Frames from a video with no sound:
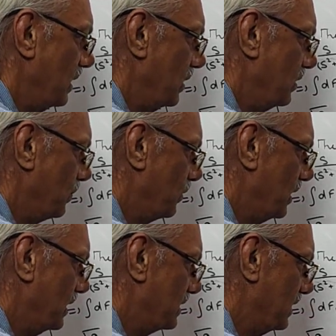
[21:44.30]
Here you
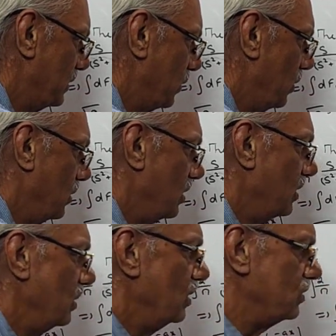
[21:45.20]
put it as 0.
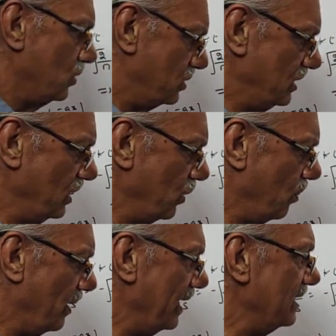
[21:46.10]
So
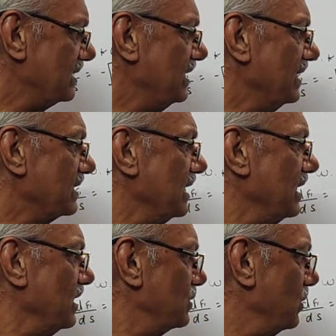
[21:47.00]
0 minus this.
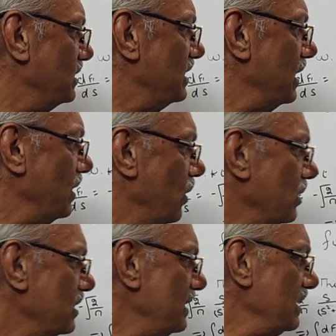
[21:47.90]
So
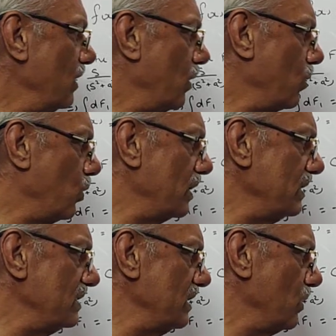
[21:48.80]
log, it is log
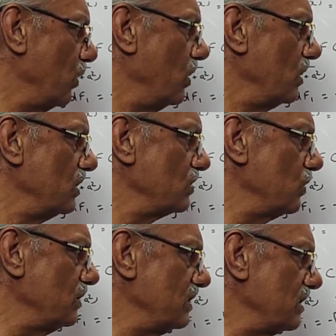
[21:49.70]
1 is 0.
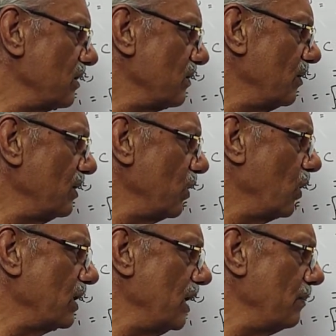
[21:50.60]
So this is the one
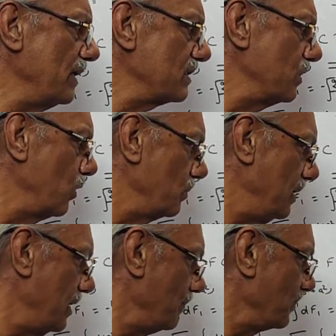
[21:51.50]
log a minus log
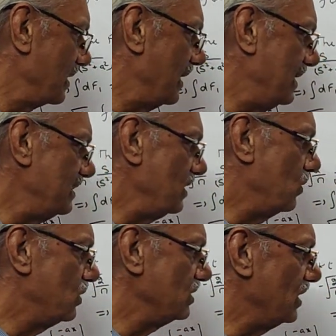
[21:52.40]
b, that is
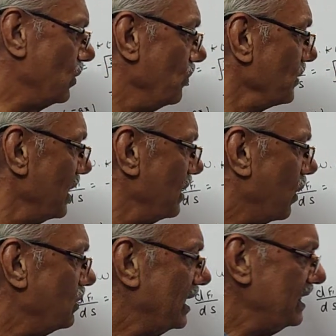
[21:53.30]
equal to 0.
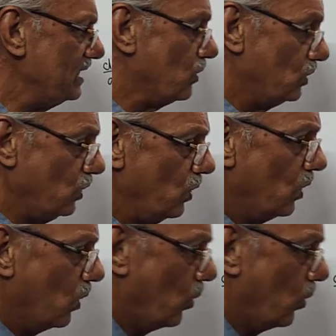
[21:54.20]
Now that is equal to